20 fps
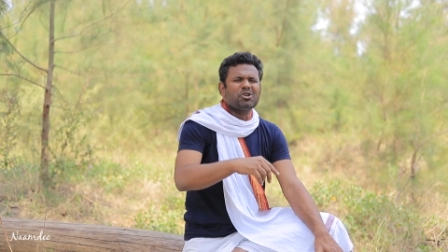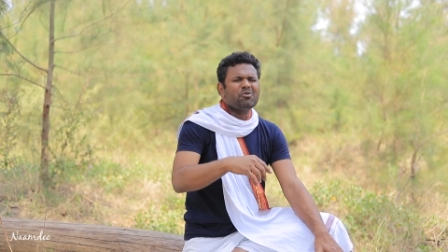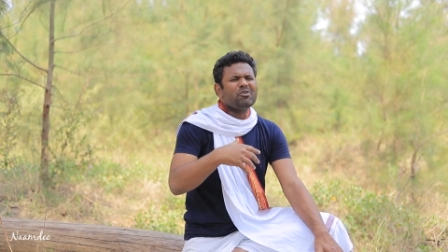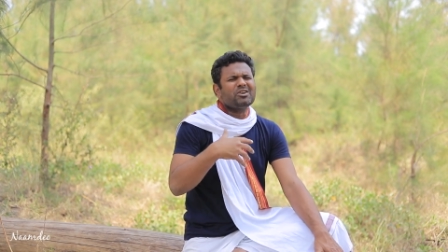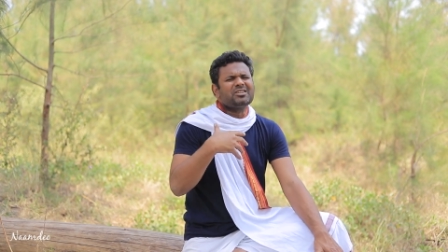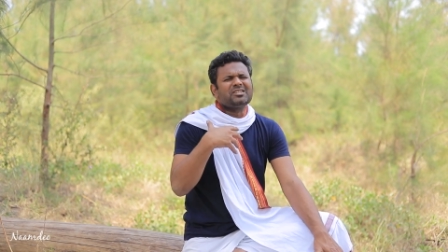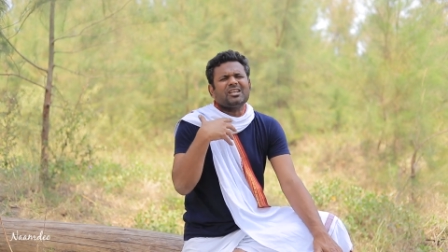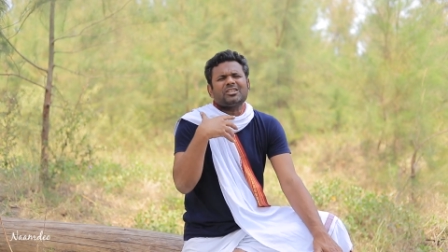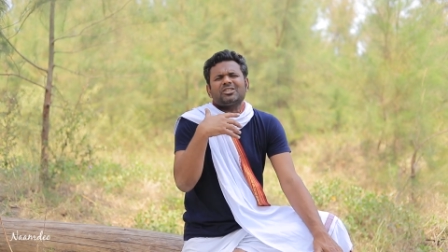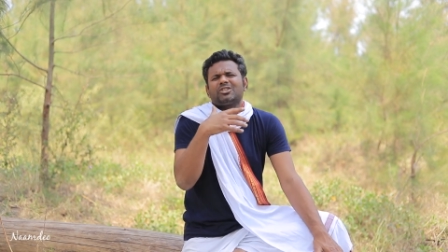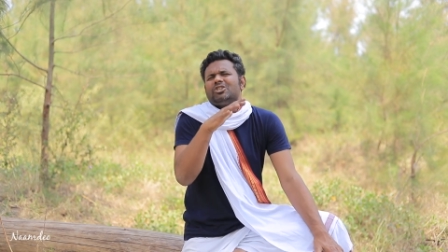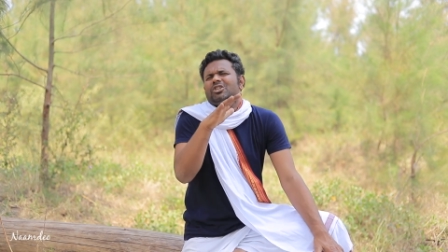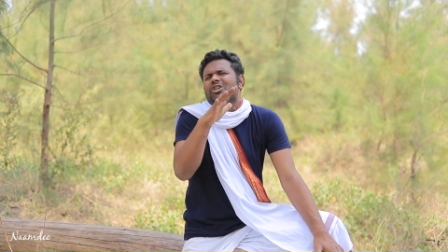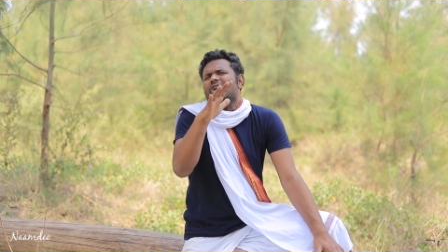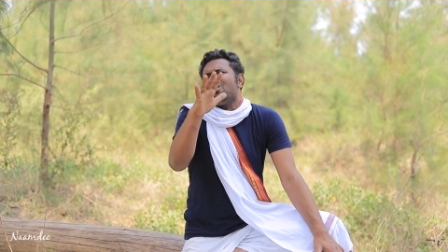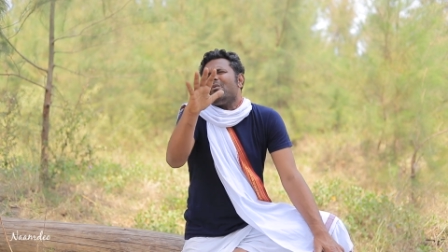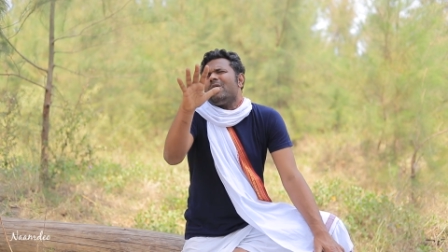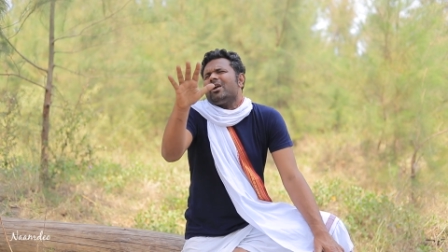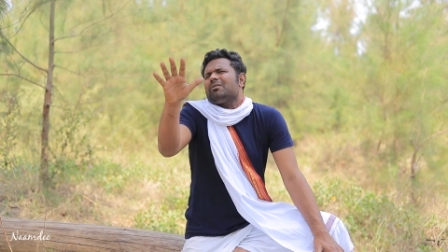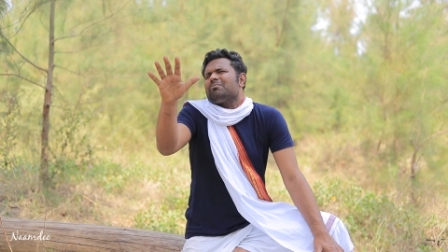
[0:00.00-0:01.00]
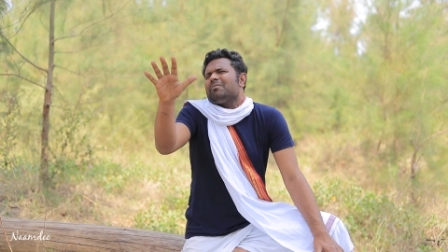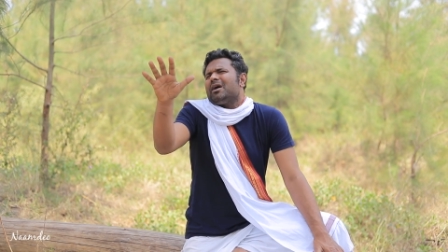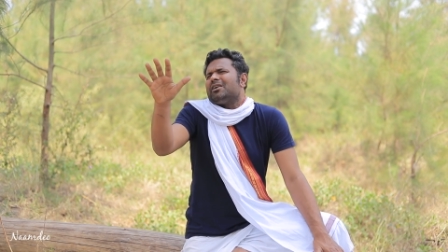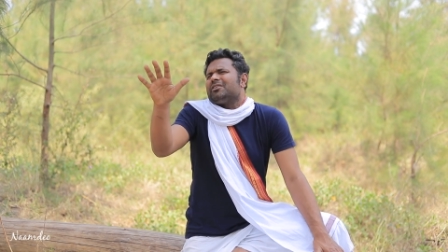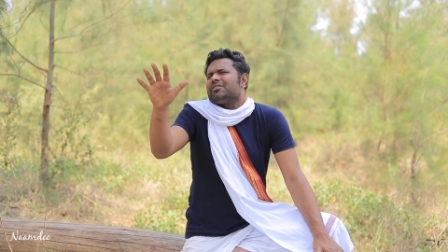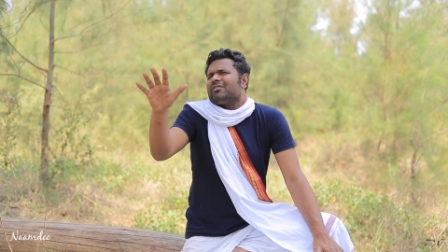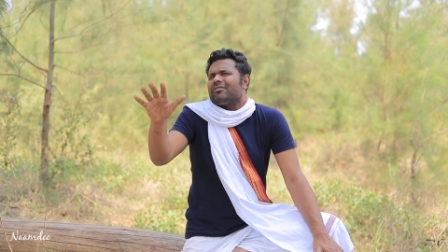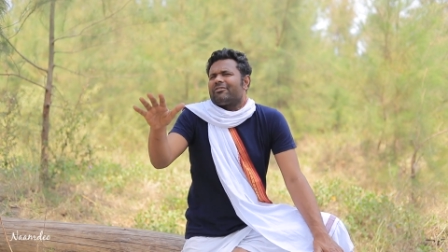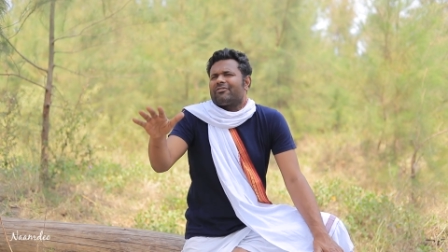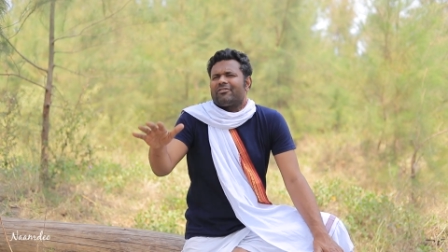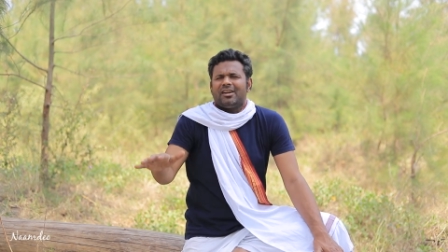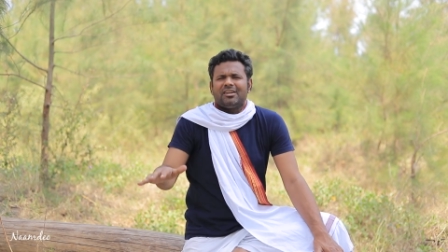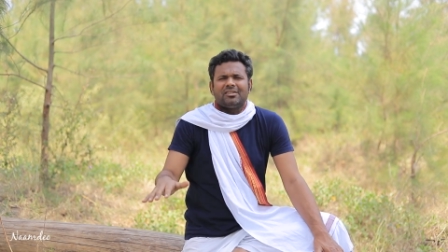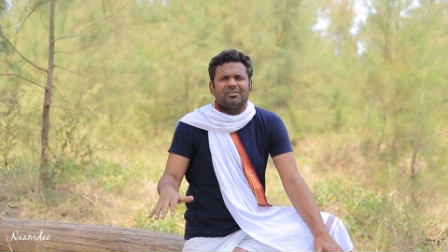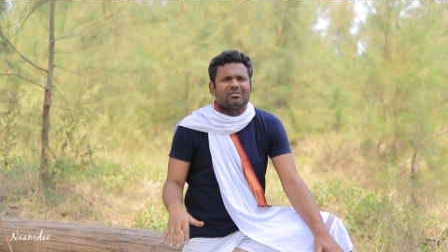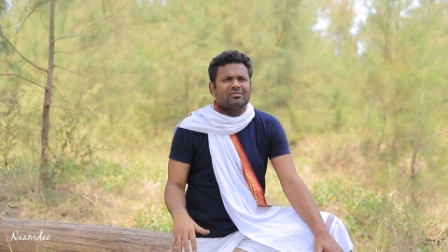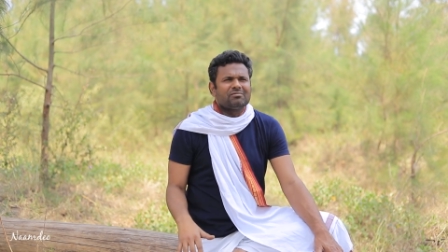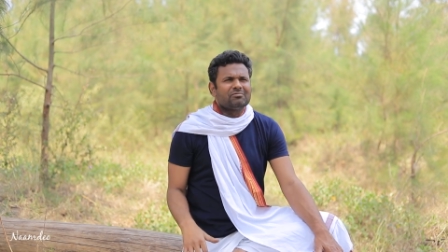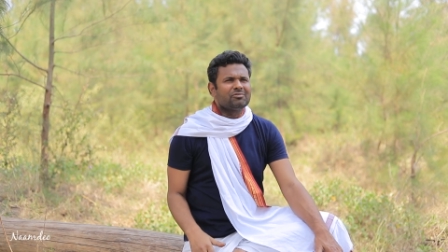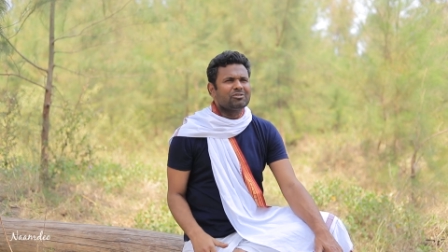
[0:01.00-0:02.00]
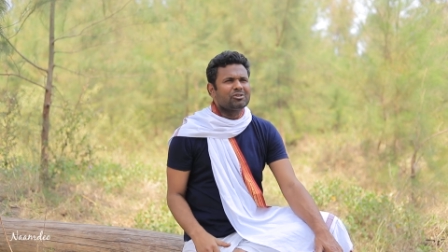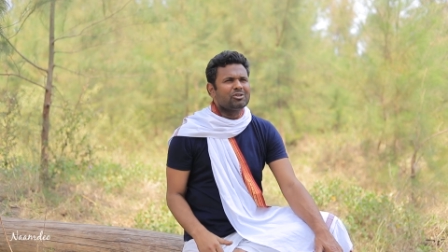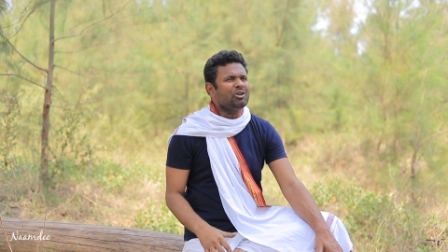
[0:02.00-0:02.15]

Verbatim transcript: You would just know it, my dear friends